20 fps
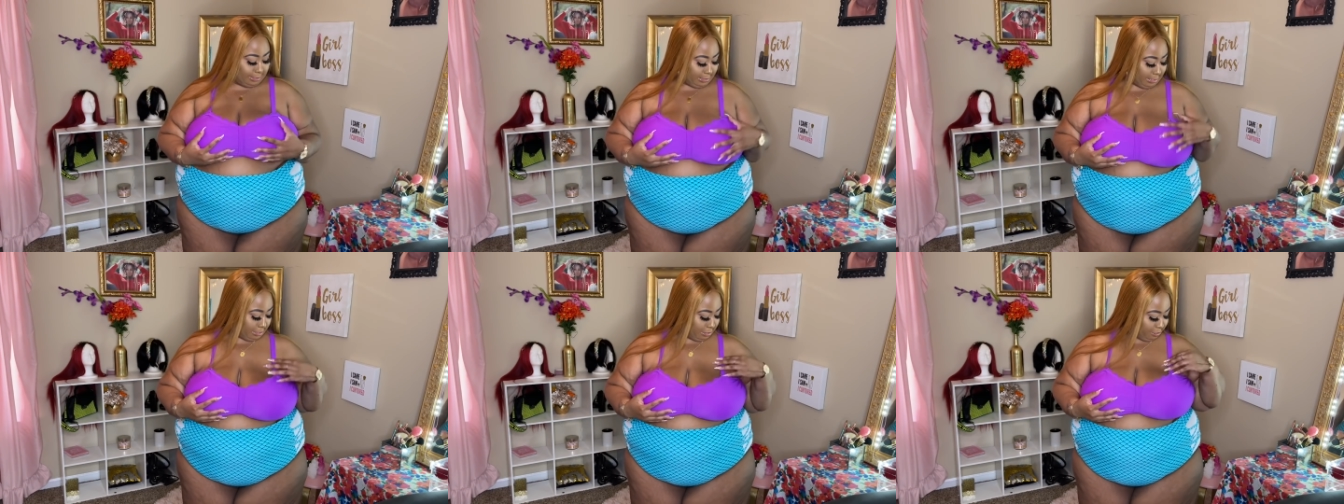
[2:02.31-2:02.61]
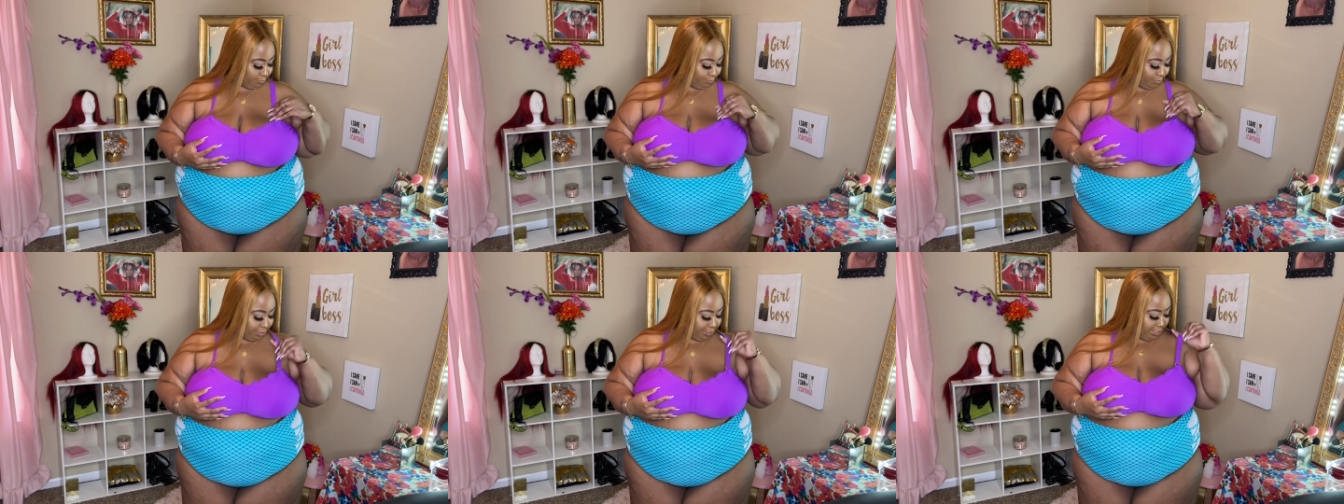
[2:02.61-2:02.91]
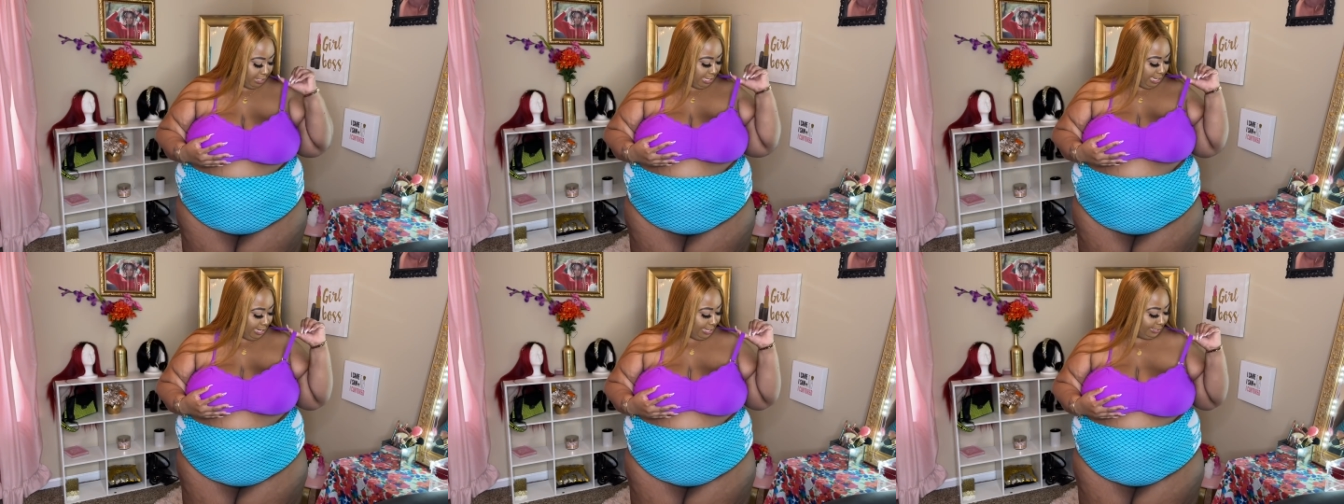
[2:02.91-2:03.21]
Um, and
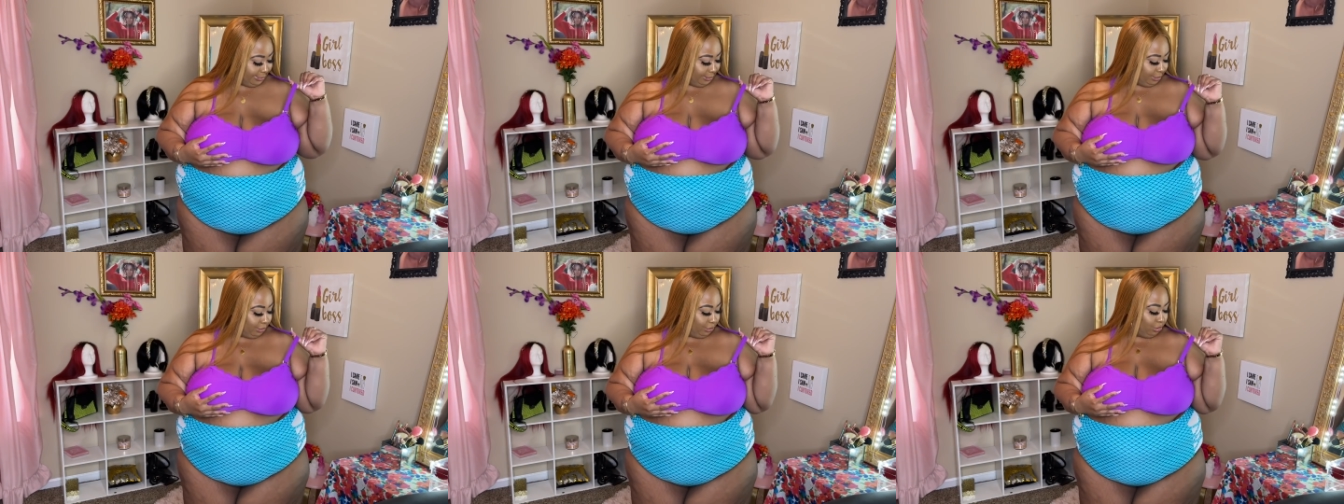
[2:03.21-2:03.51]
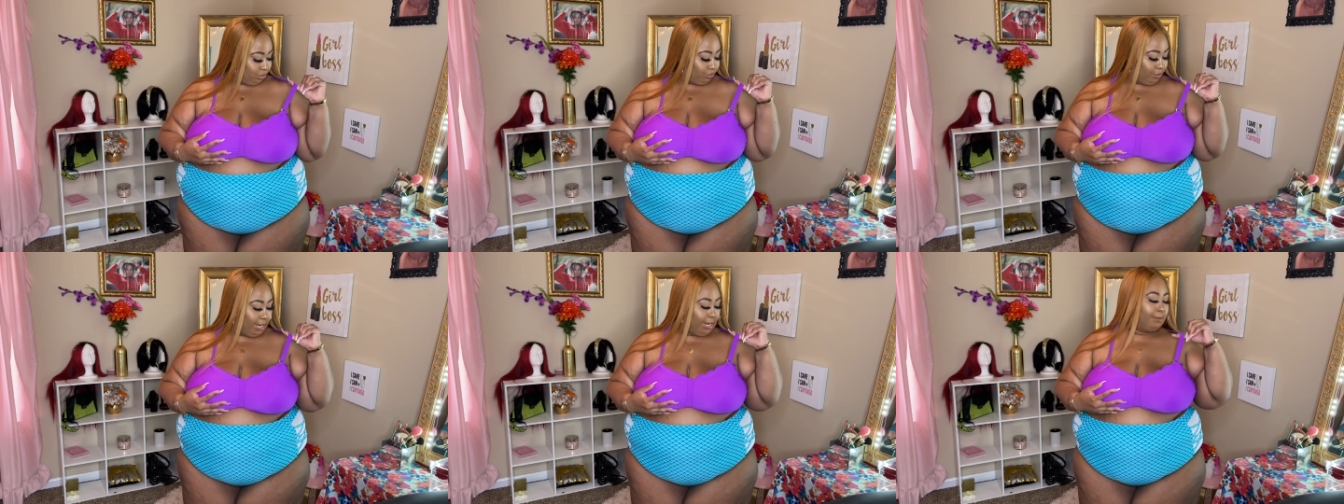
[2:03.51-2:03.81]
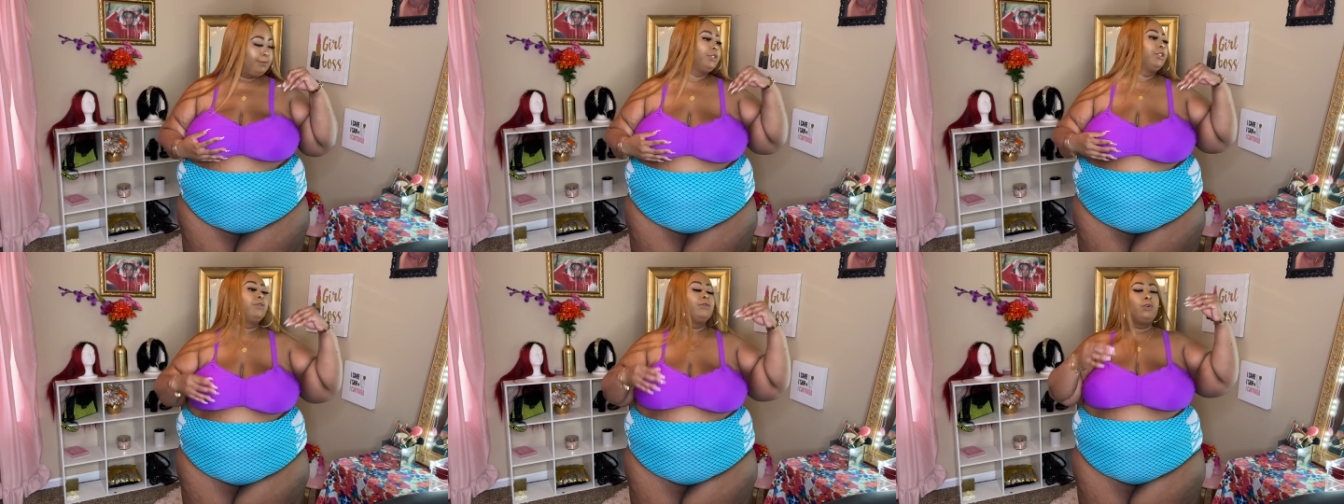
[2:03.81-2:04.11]
it has the
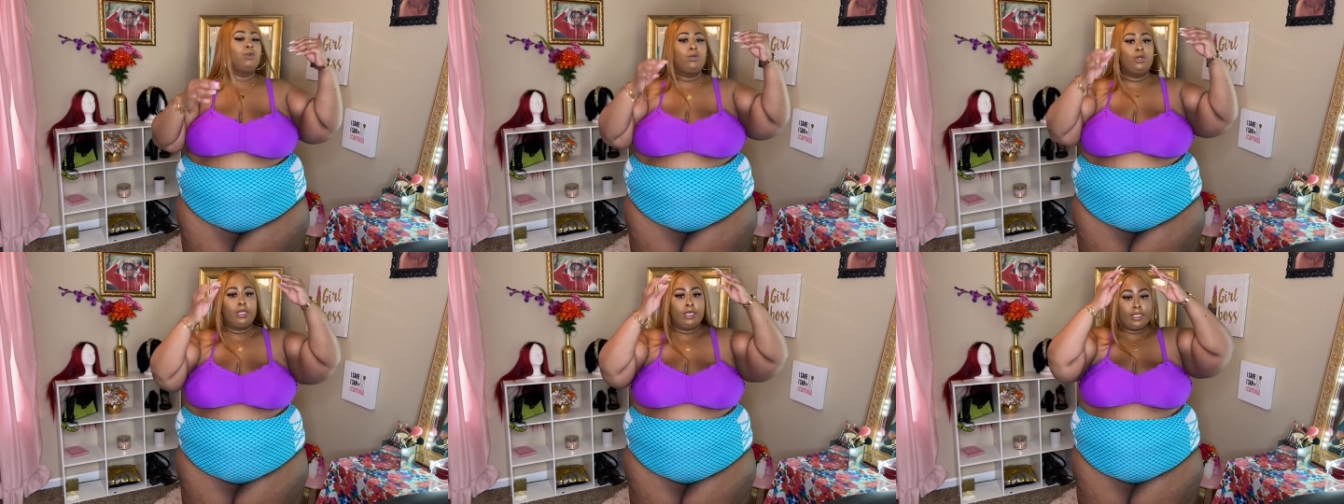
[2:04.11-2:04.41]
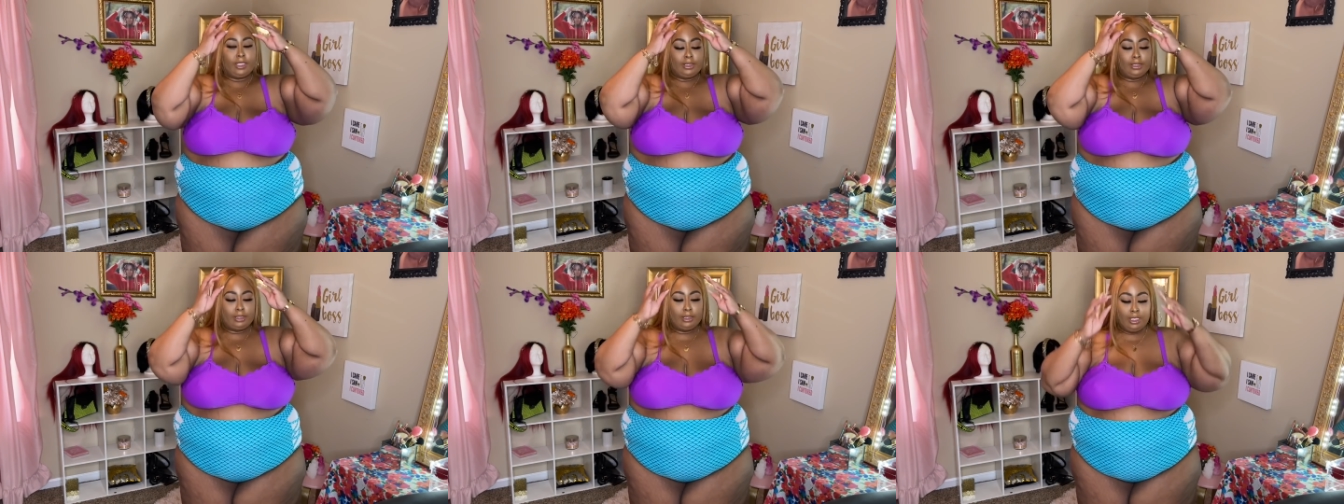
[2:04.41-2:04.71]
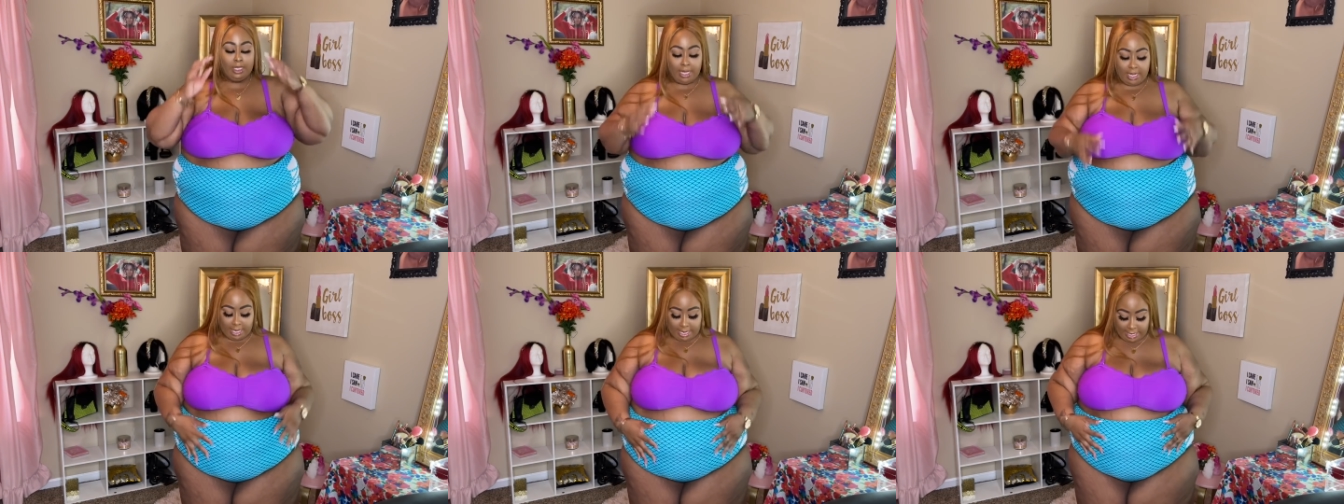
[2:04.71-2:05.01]
straps, of course.
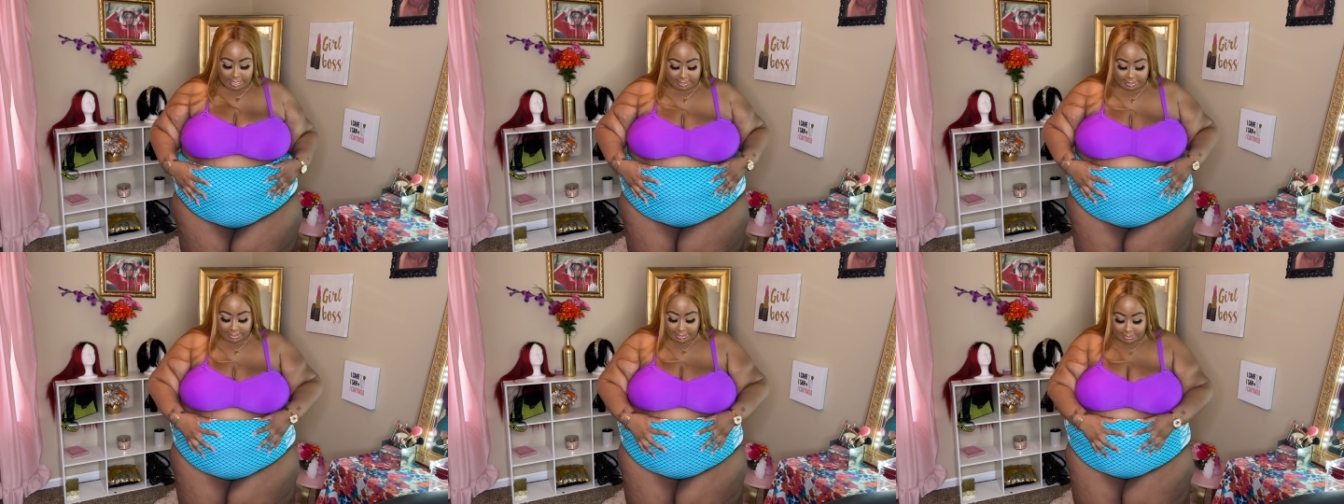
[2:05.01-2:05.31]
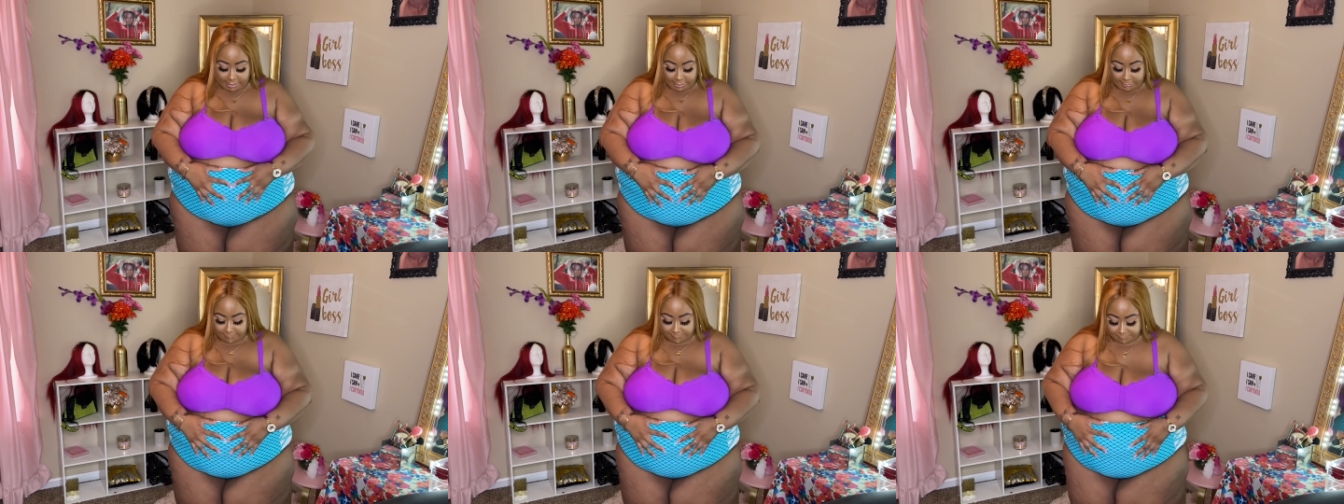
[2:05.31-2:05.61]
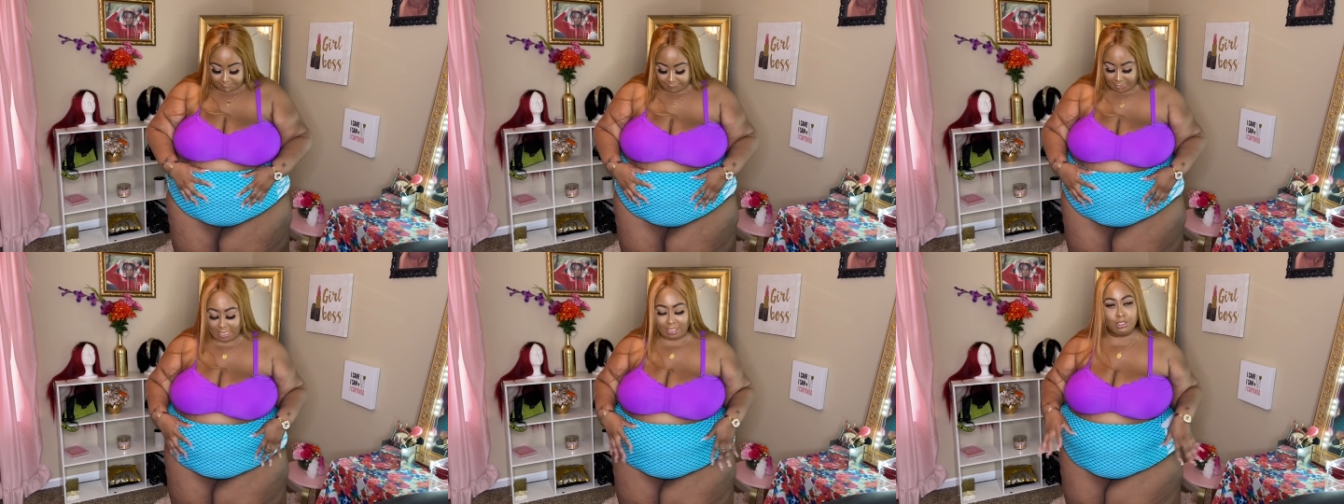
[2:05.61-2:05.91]
And
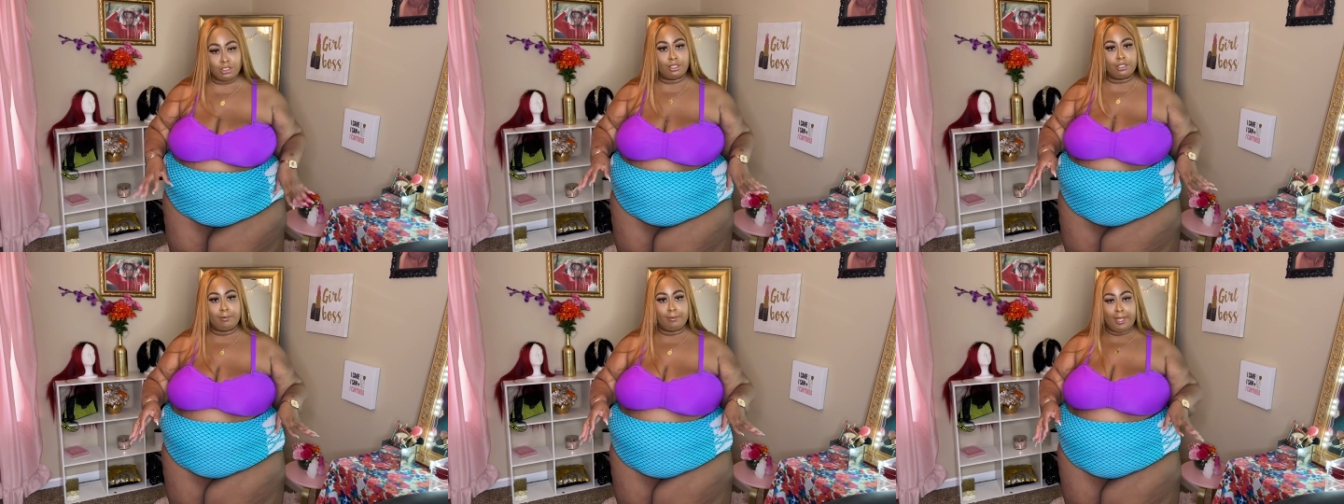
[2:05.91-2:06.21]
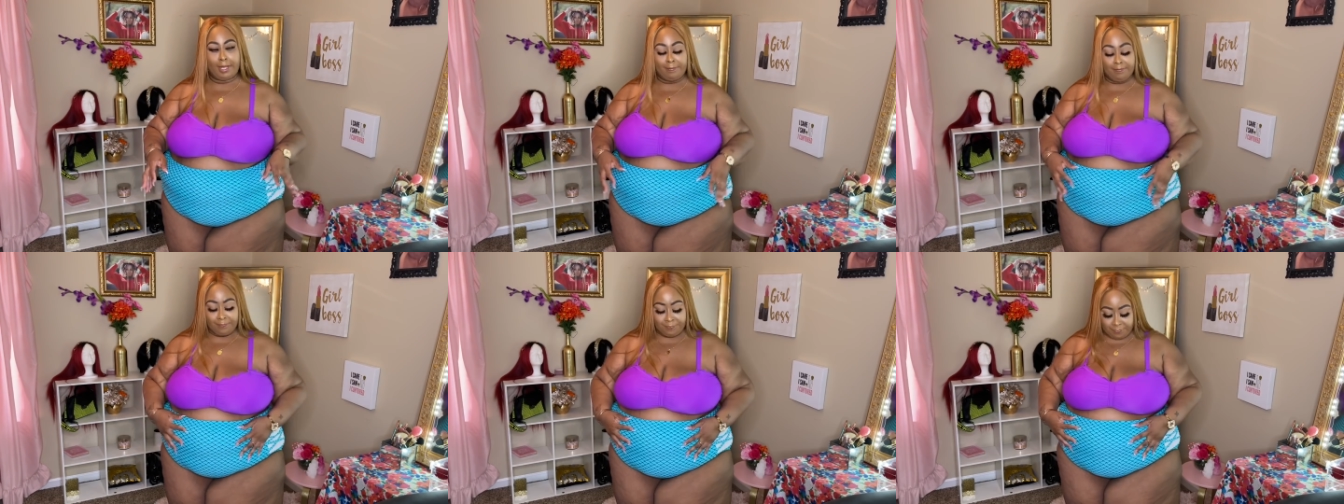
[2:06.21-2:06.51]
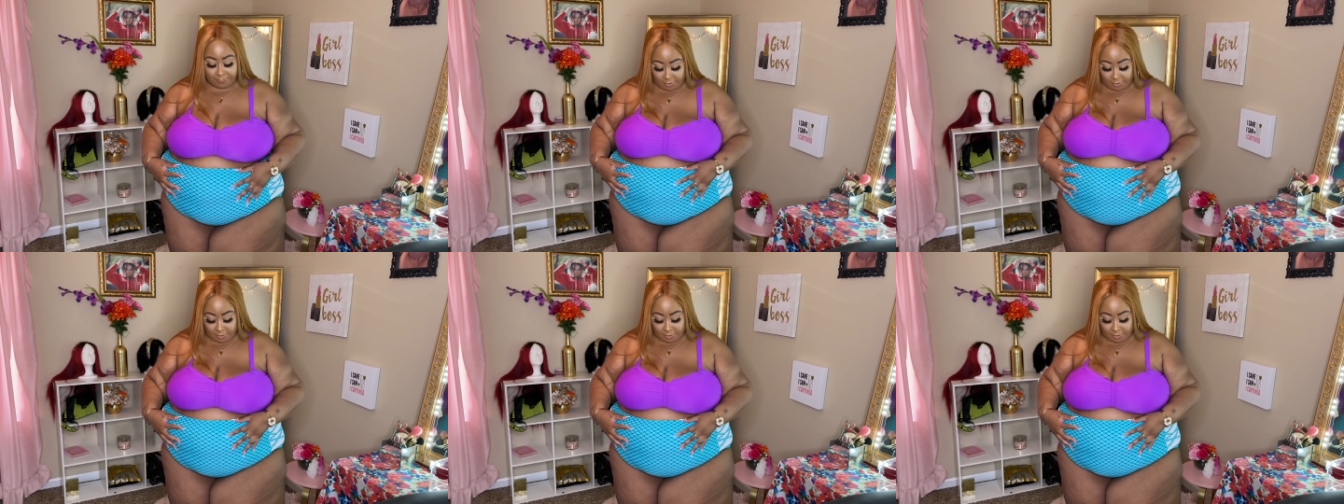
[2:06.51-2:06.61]
then, I'll show you the back.